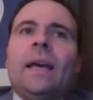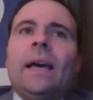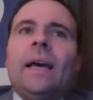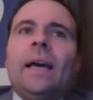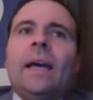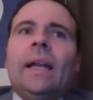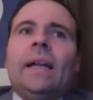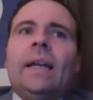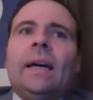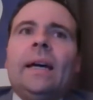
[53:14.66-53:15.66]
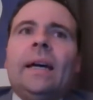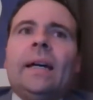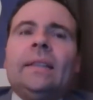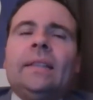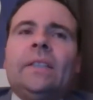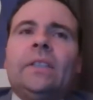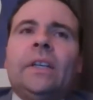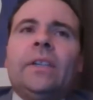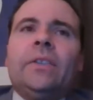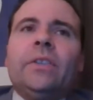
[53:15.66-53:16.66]
and
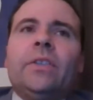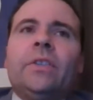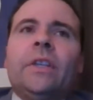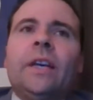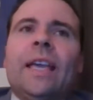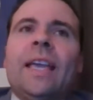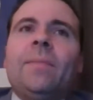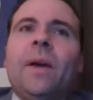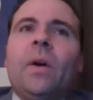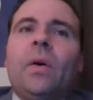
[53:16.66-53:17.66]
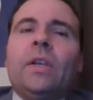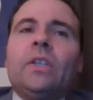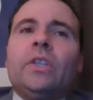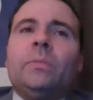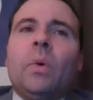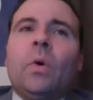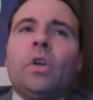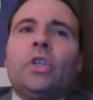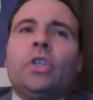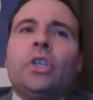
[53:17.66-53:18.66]
the email is
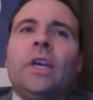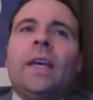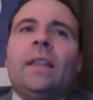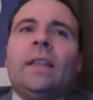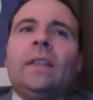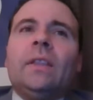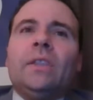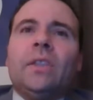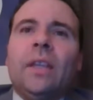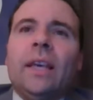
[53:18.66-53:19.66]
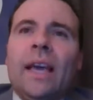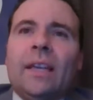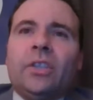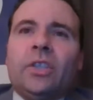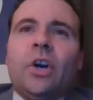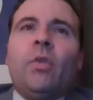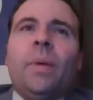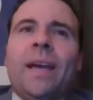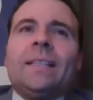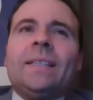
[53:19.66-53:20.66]
sports
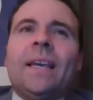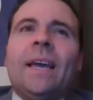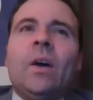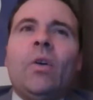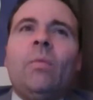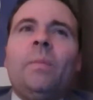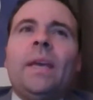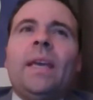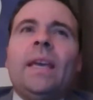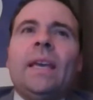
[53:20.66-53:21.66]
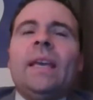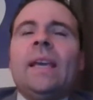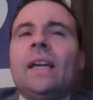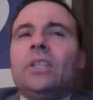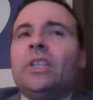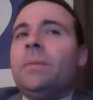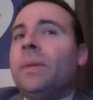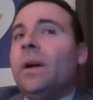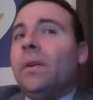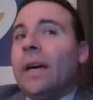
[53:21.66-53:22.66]
scope, SKOPE at
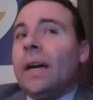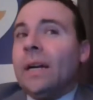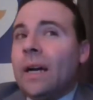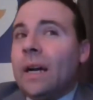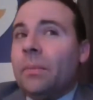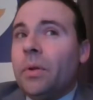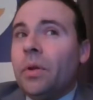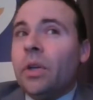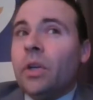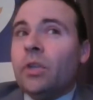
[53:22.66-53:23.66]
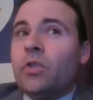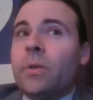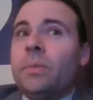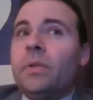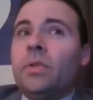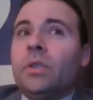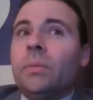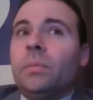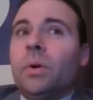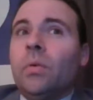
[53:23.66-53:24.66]
gmail.com. You can contribute to the
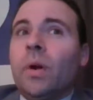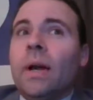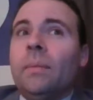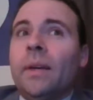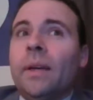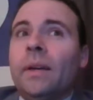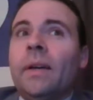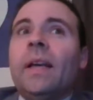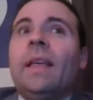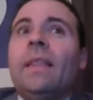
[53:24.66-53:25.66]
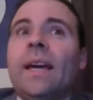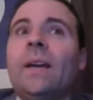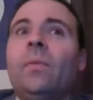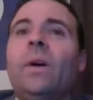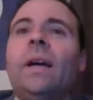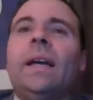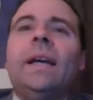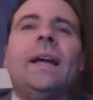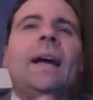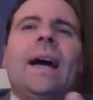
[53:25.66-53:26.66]
program there that
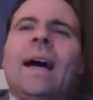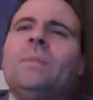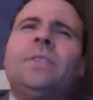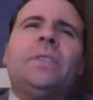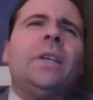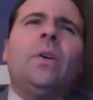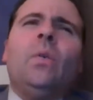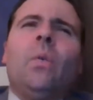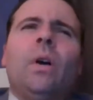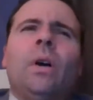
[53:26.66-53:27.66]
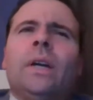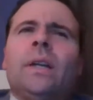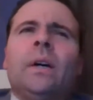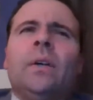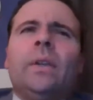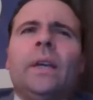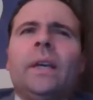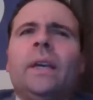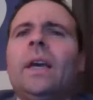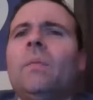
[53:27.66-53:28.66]
way. I'm still working on
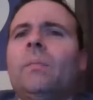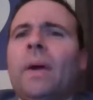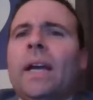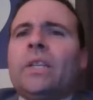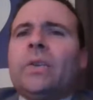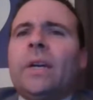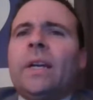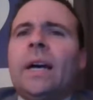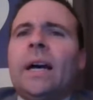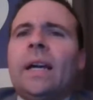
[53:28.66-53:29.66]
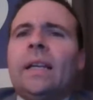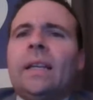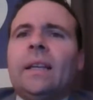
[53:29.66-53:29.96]
the Patreon